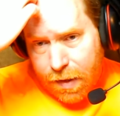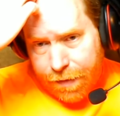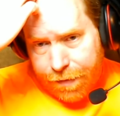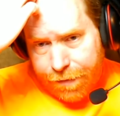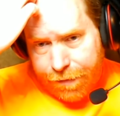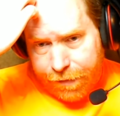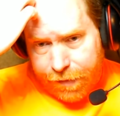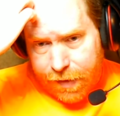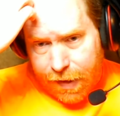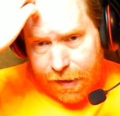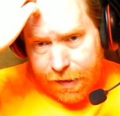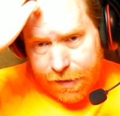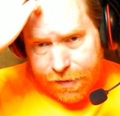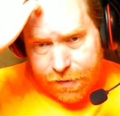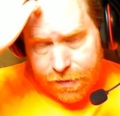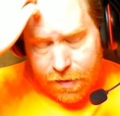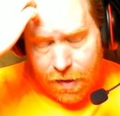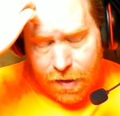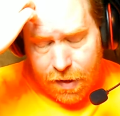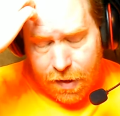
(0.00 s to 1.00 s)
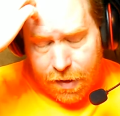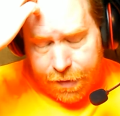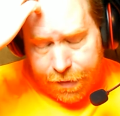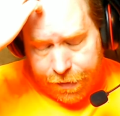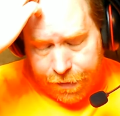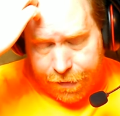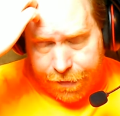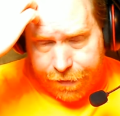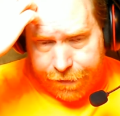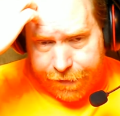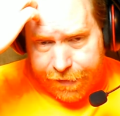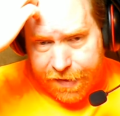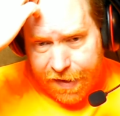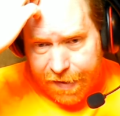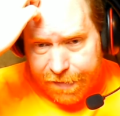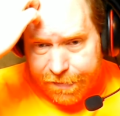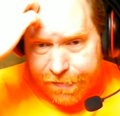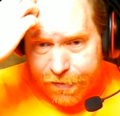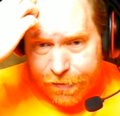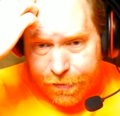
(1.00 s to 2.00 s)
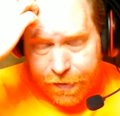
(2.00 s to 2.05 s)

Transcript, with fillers: 3 days, 3 times a